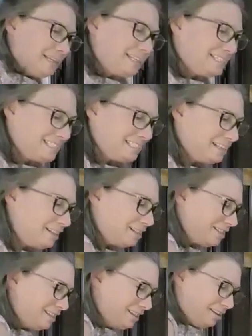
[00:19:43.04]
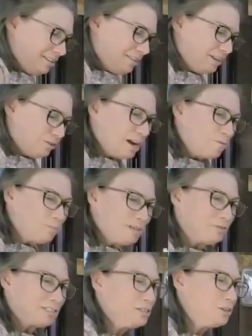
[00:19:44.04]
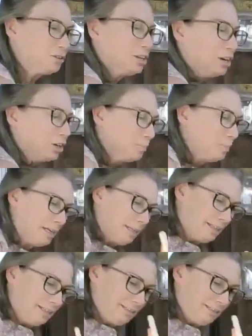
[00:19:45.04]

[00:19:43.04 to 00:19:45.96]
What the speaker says: until the ground beef is no longer pink.